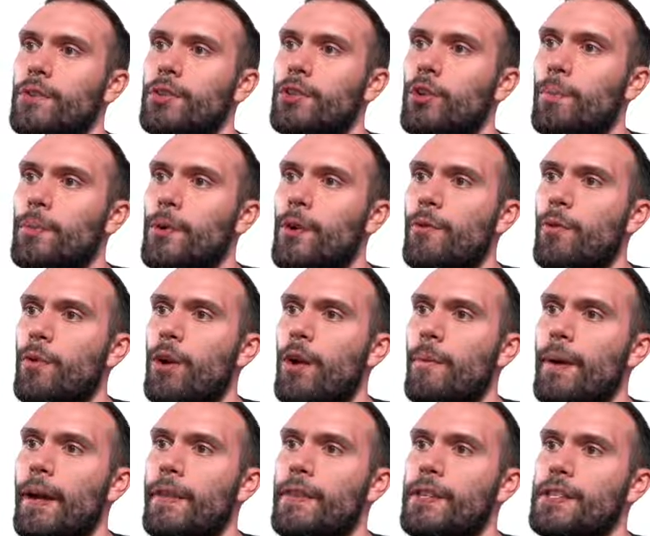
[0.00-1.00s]
don't be
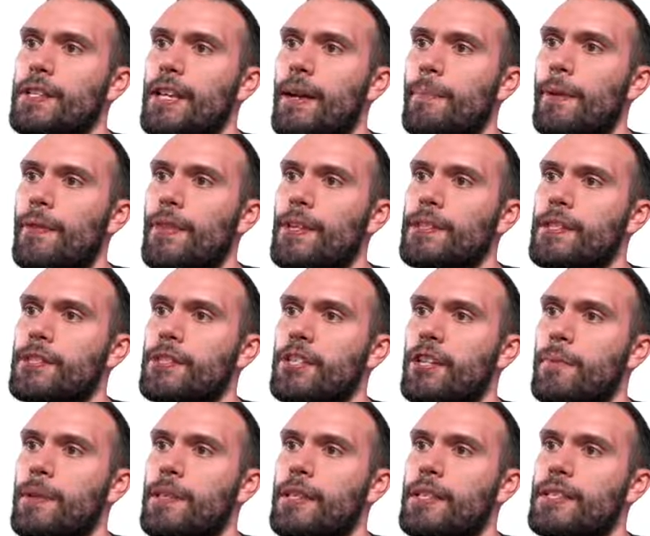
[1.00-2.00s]
overwhelmed by this yet, but this is
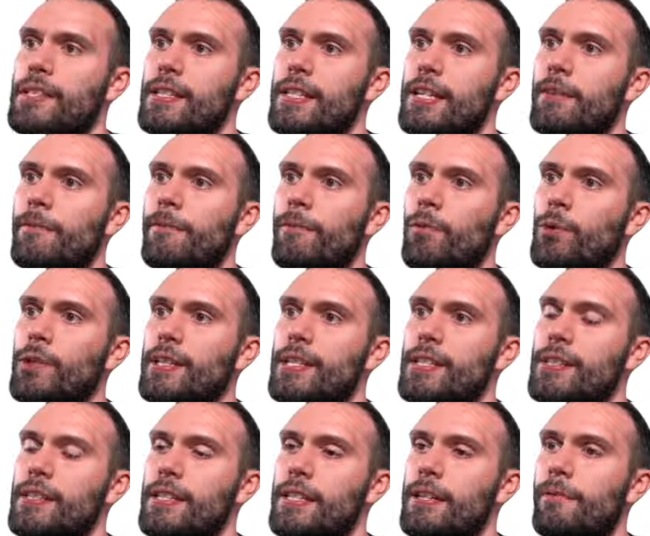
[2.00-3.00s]
going to be the CD40,
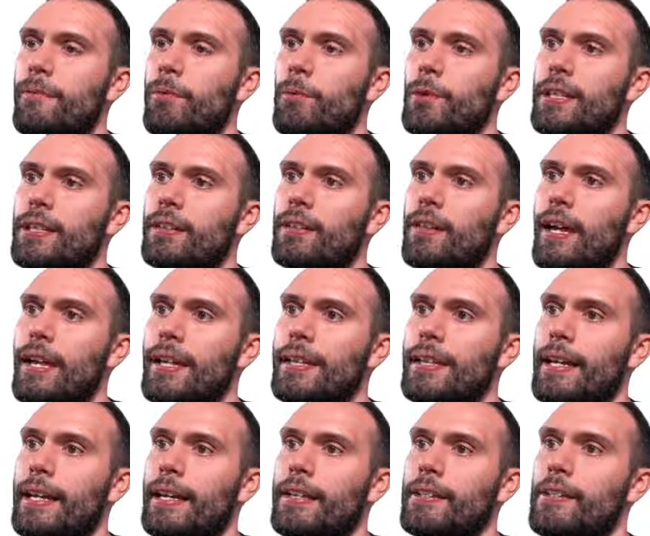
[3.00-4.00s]
CD40
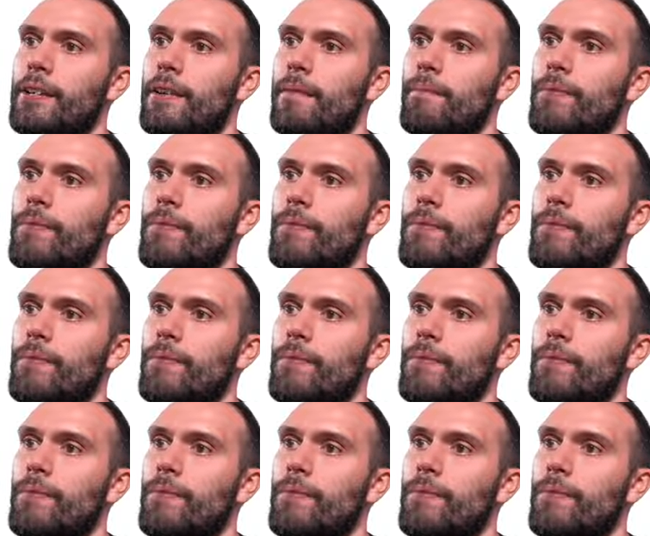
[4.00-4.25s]
ligand.